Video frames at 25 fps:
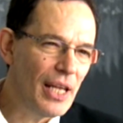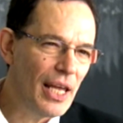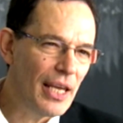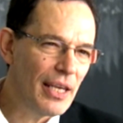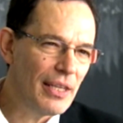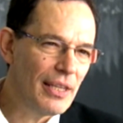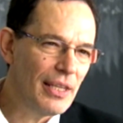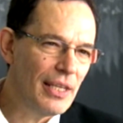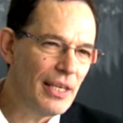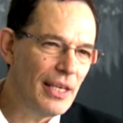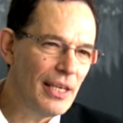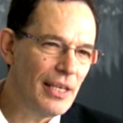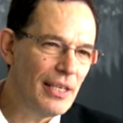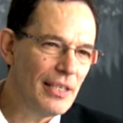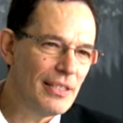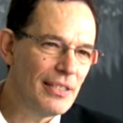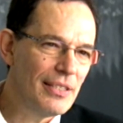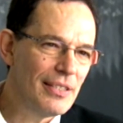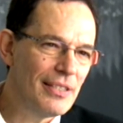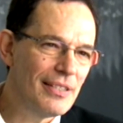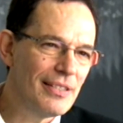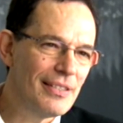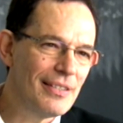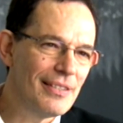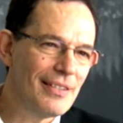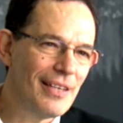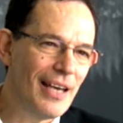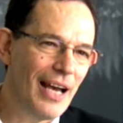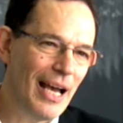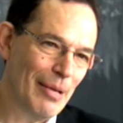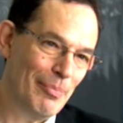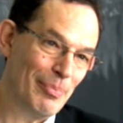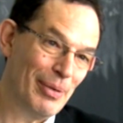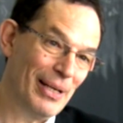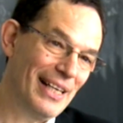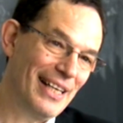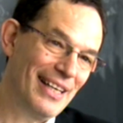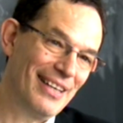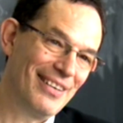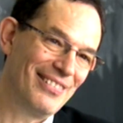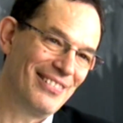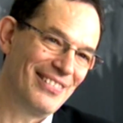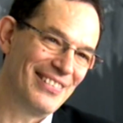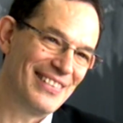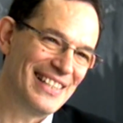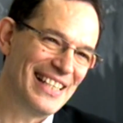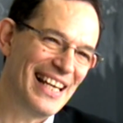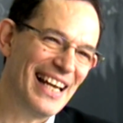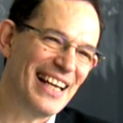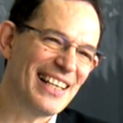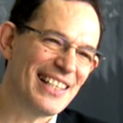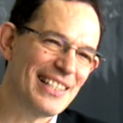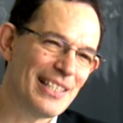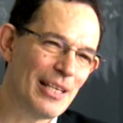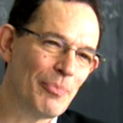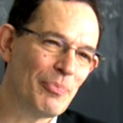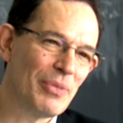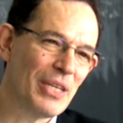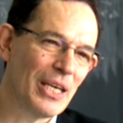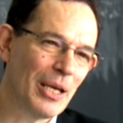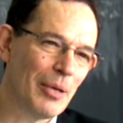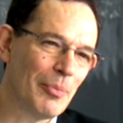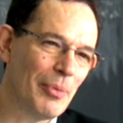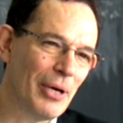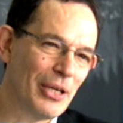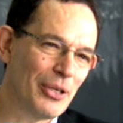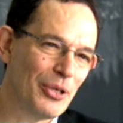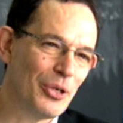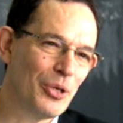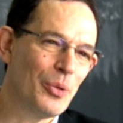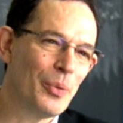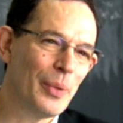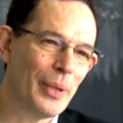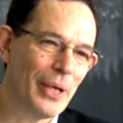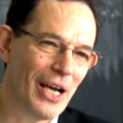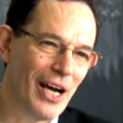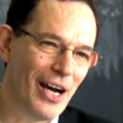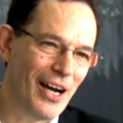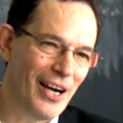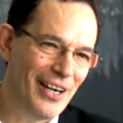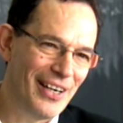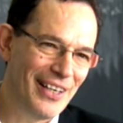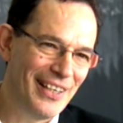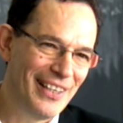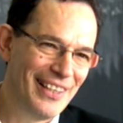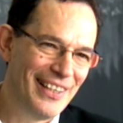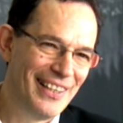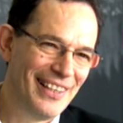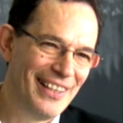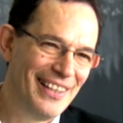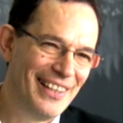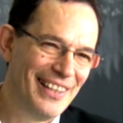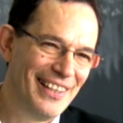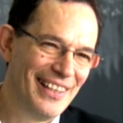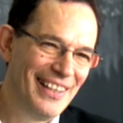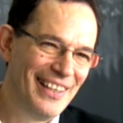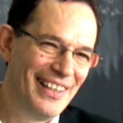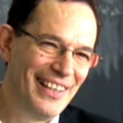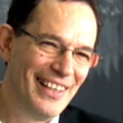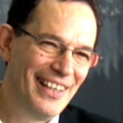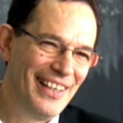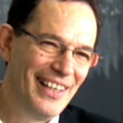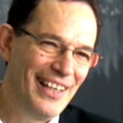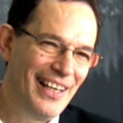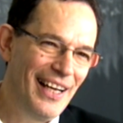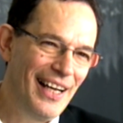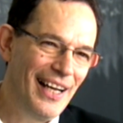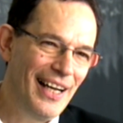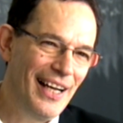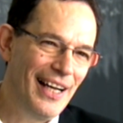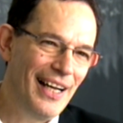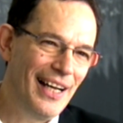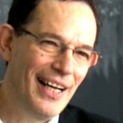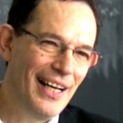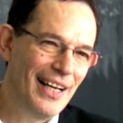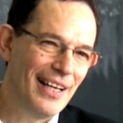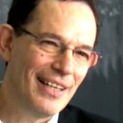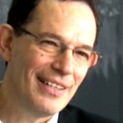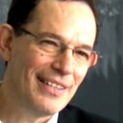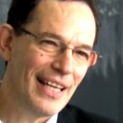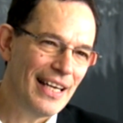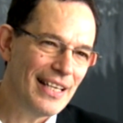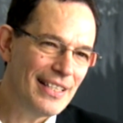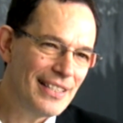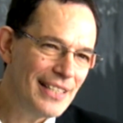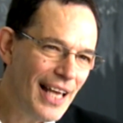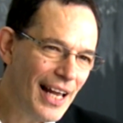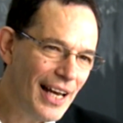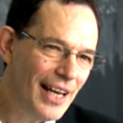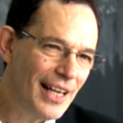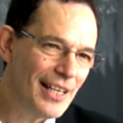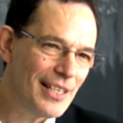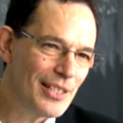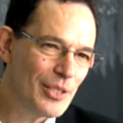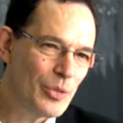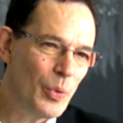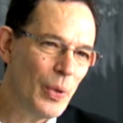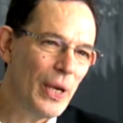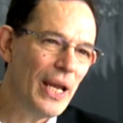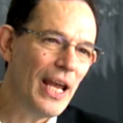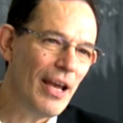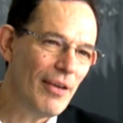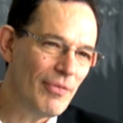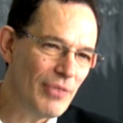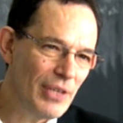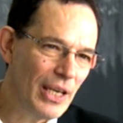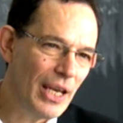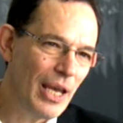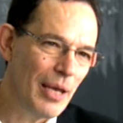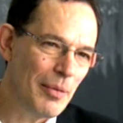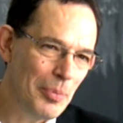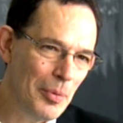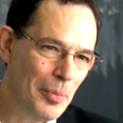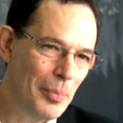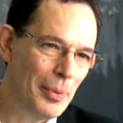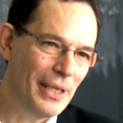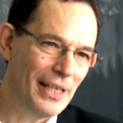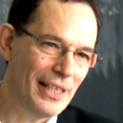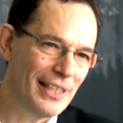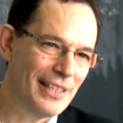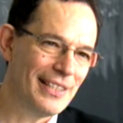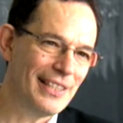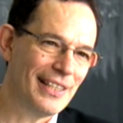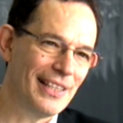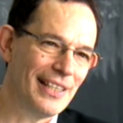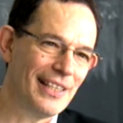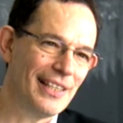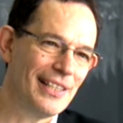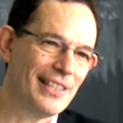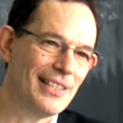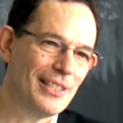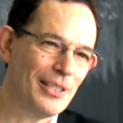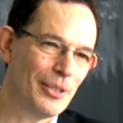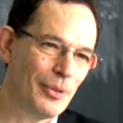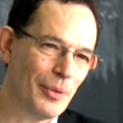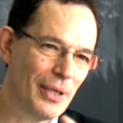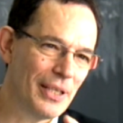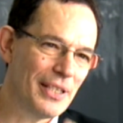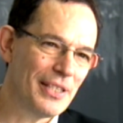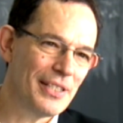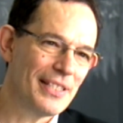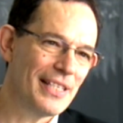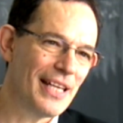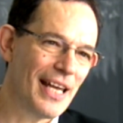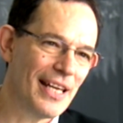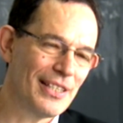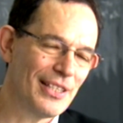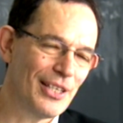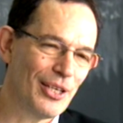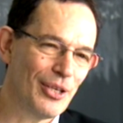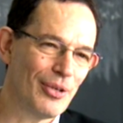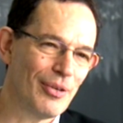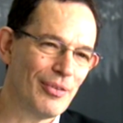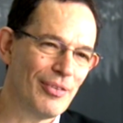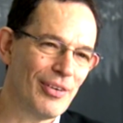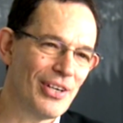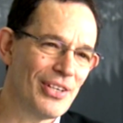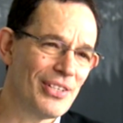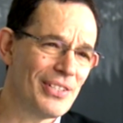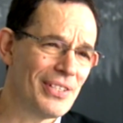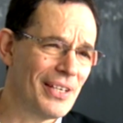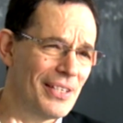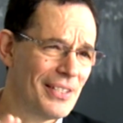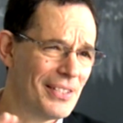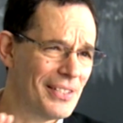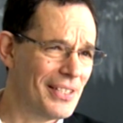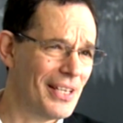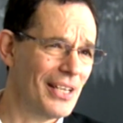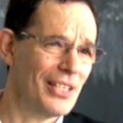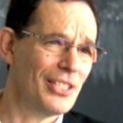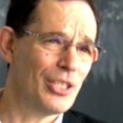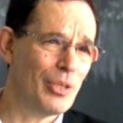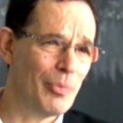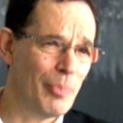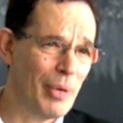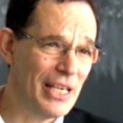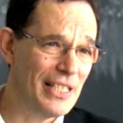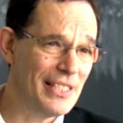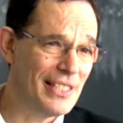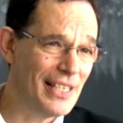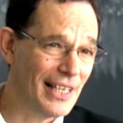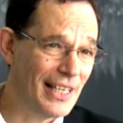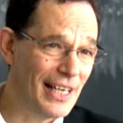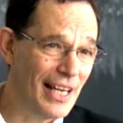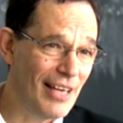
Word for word: like these, I believe, tell us something about who we are. They tell us we have the capability to understand the universe at such a basic